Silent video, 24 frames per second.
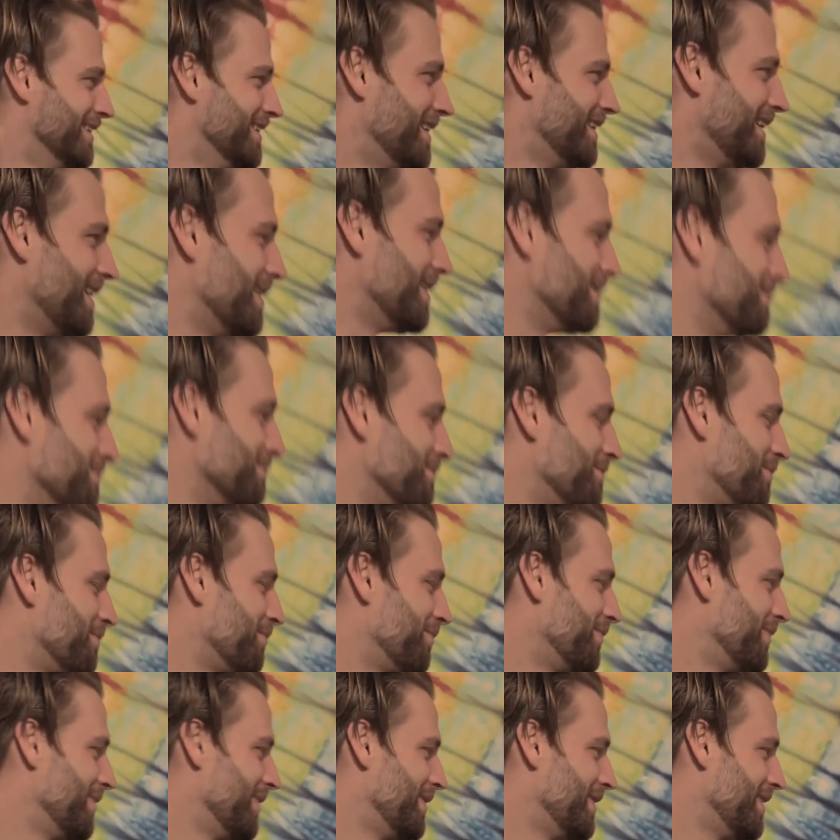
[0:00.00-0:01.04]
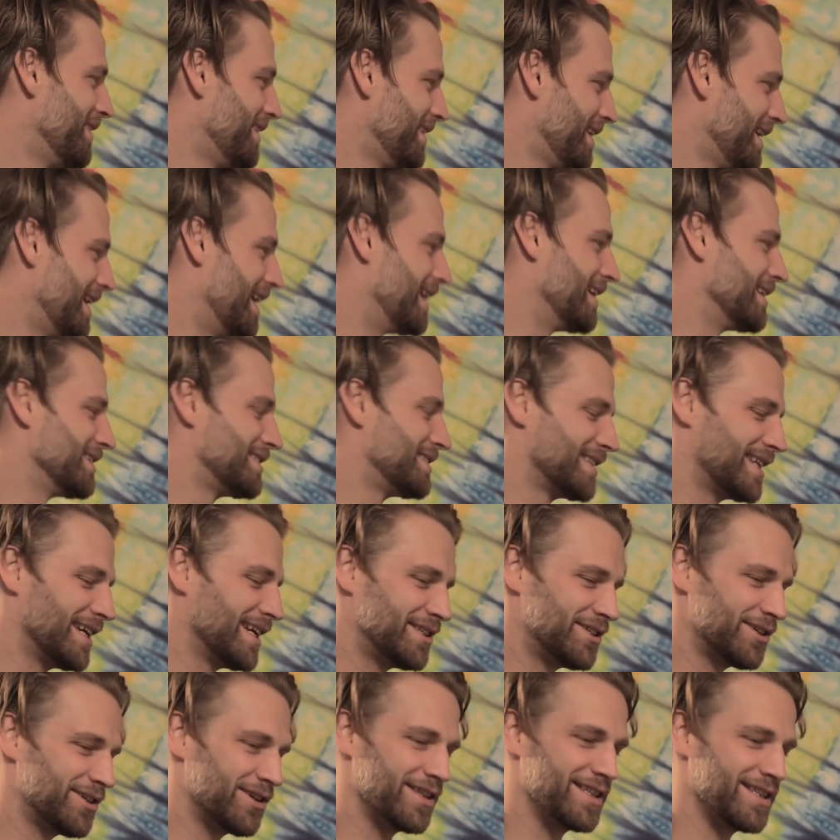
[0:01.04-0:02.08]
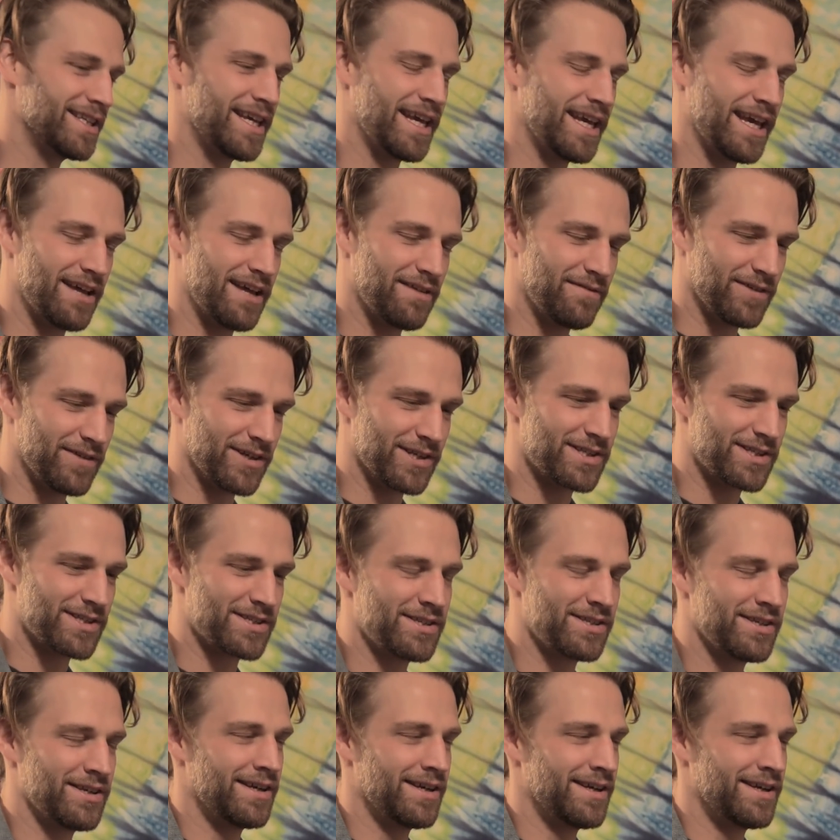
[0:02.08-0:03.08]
Um, yeah, I sketch it on the canvas.